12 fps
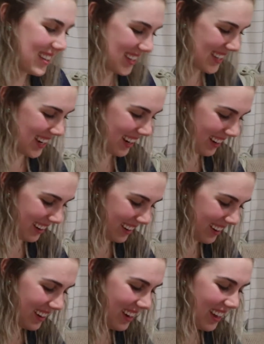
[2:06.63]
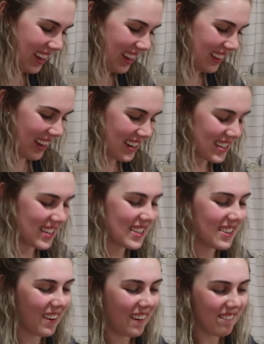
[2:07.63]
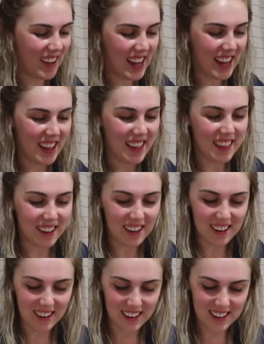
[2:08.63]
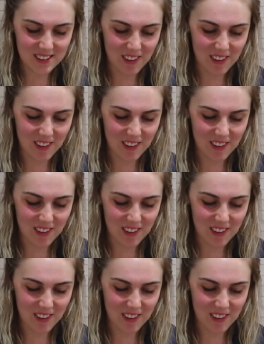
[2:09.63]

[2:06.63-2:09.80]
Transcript: So they just got me the cutest